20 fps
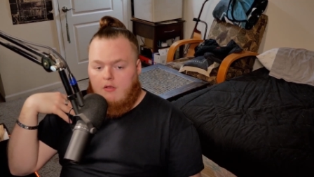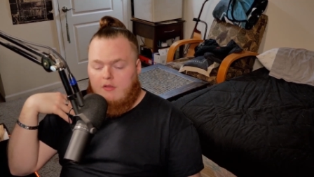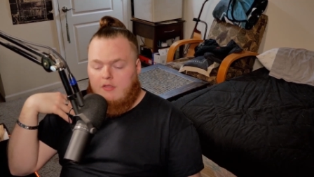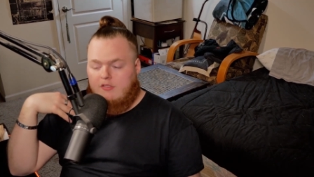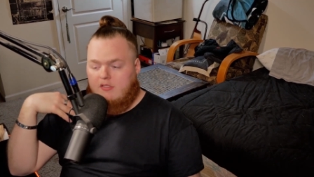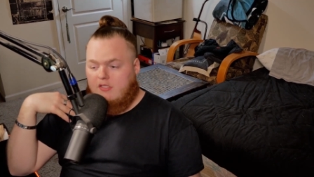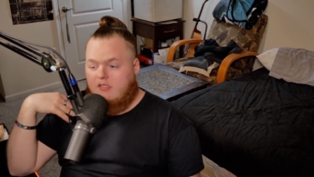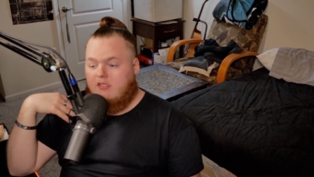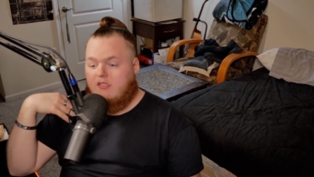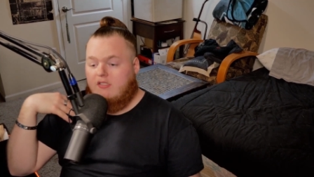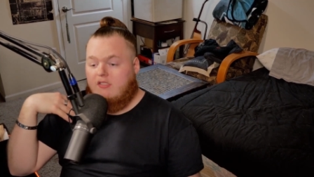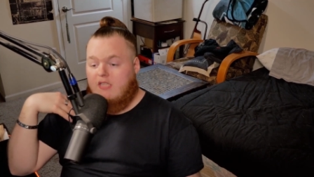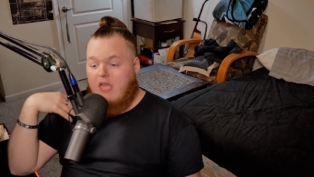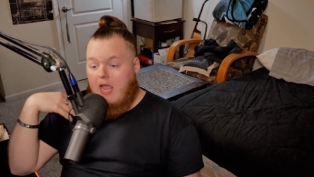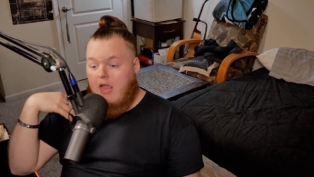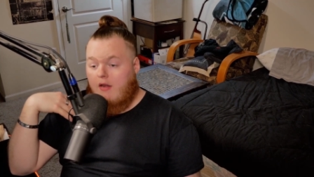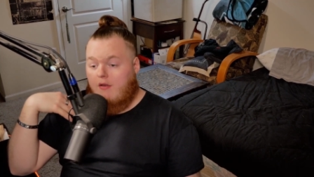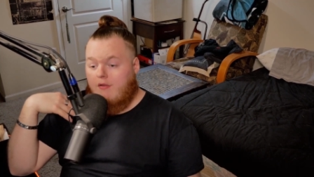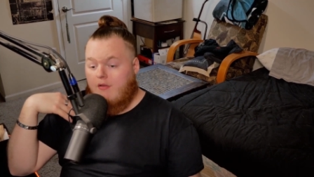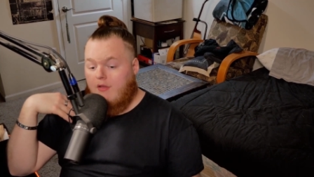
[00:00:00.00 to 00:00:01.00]
this is
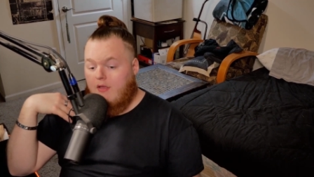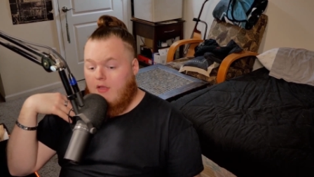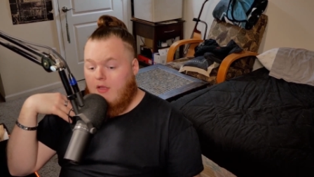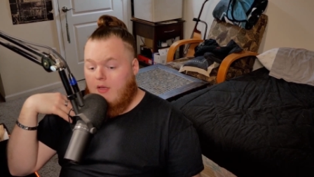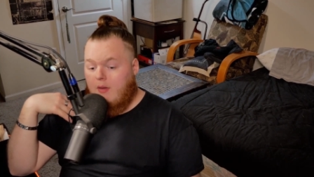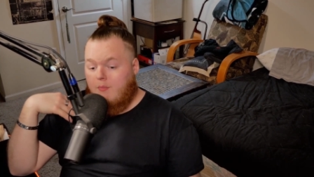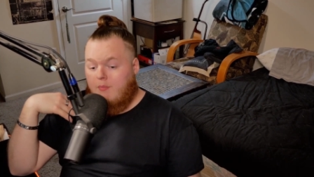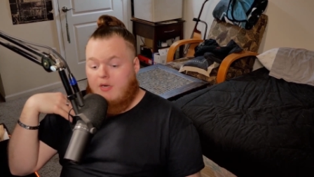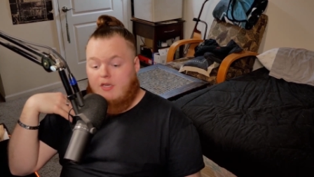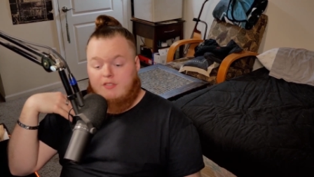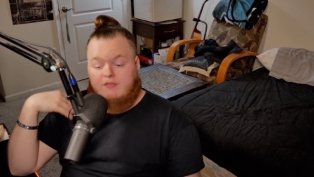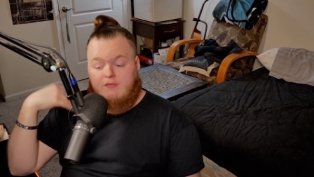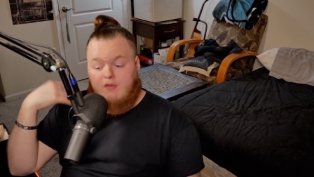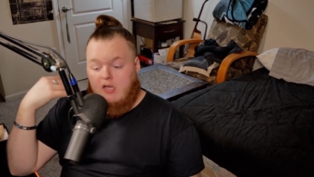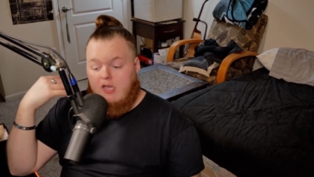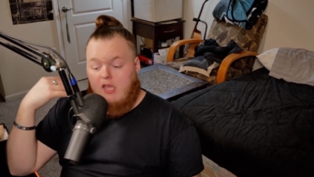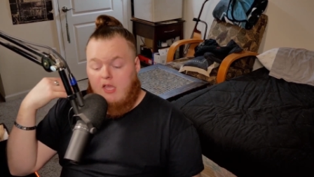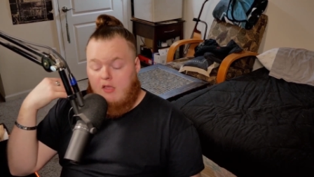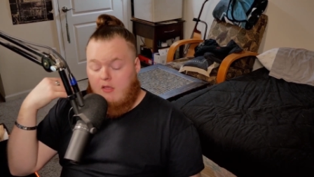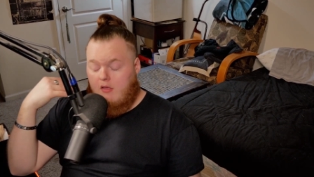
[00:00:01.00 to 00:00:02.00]
insane, but it's
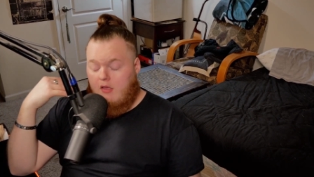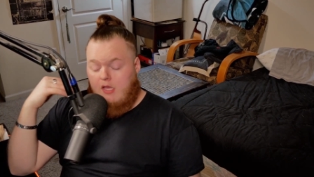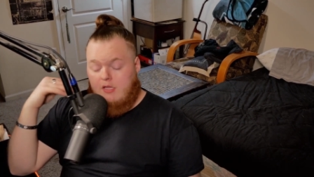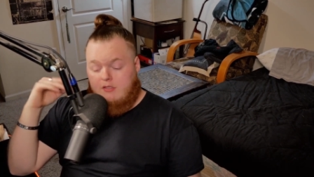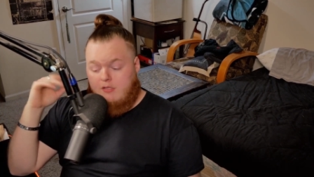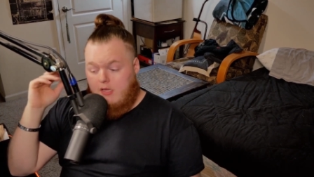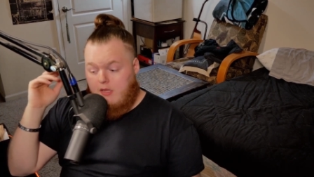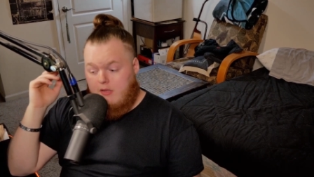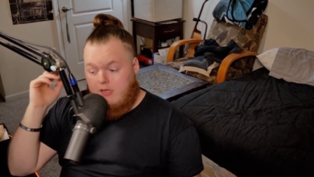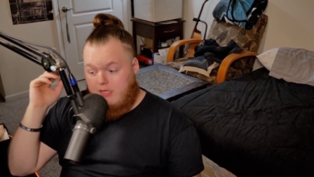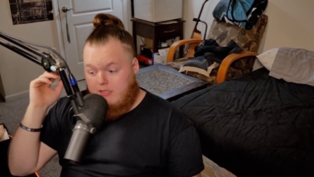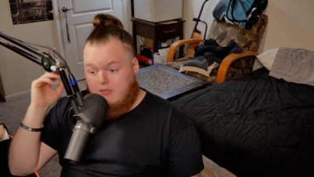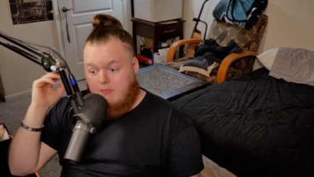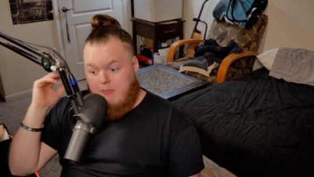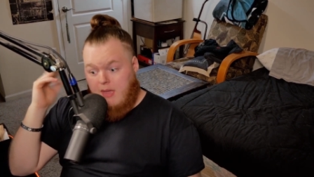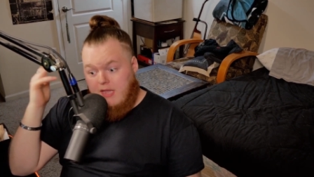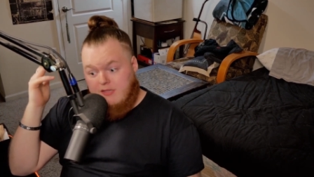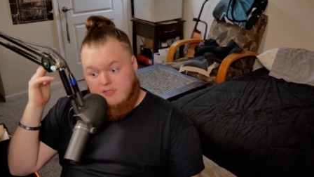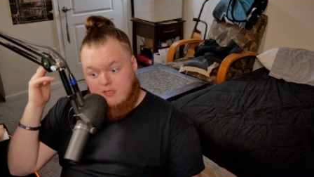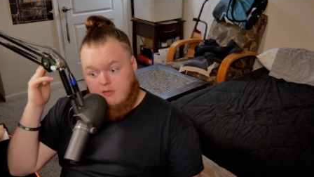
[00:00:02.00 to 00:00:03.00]
fucking. It's it's
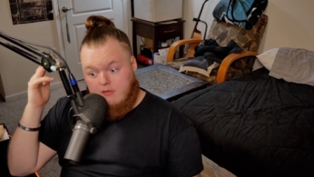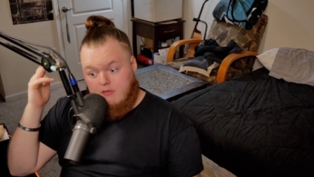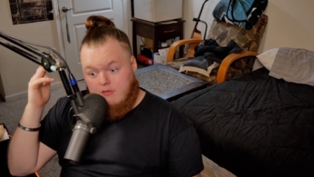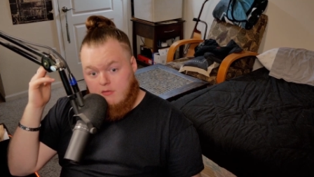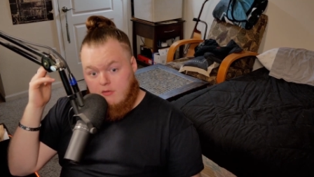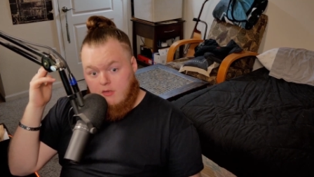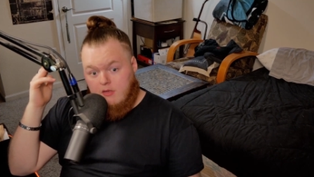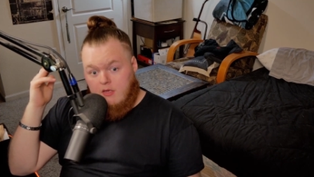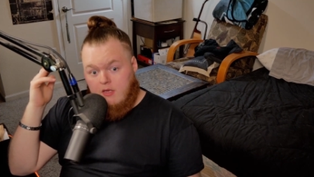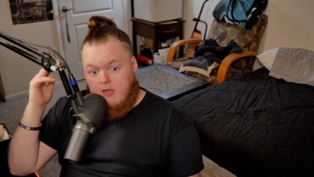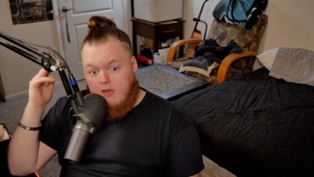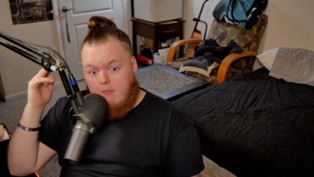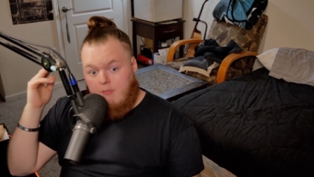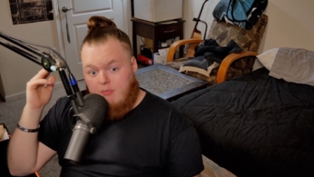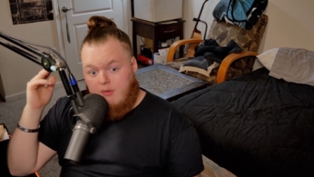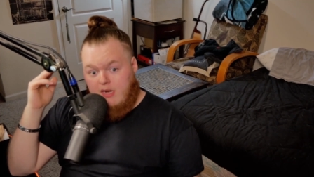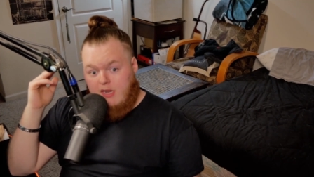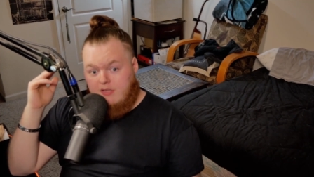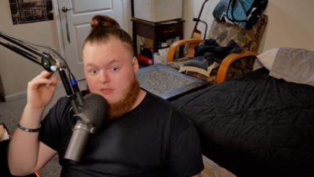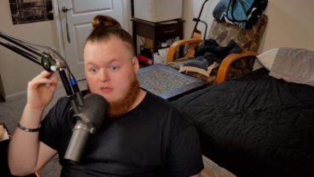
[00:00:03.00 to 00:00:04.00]
amazing,
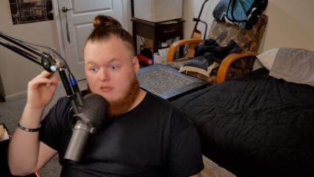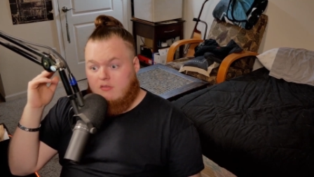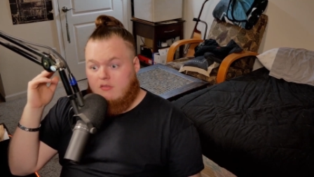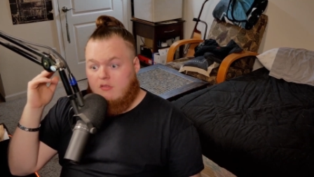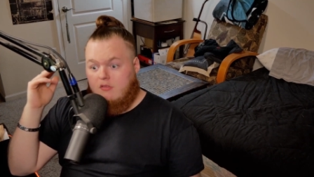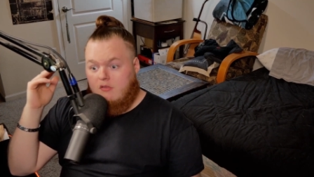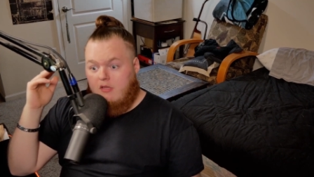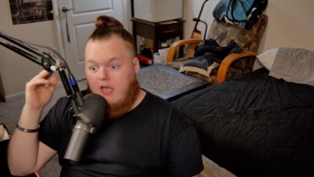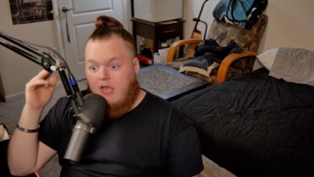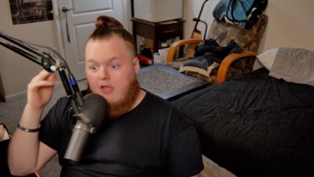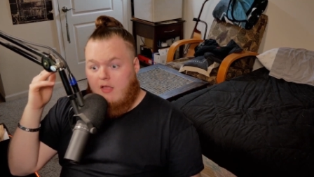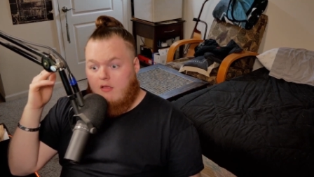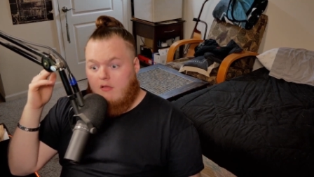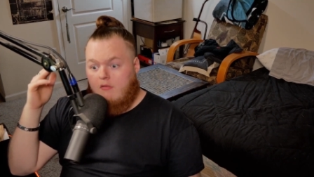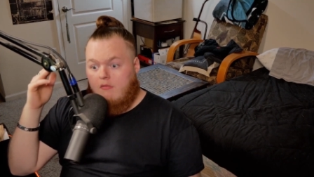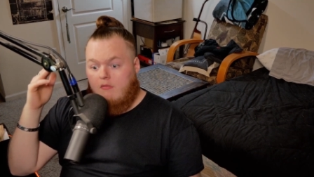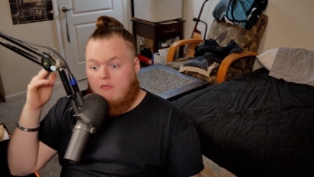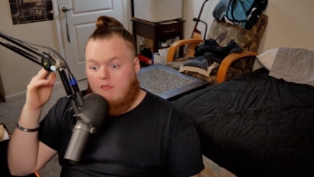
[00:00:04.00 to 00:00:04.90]
but it's like,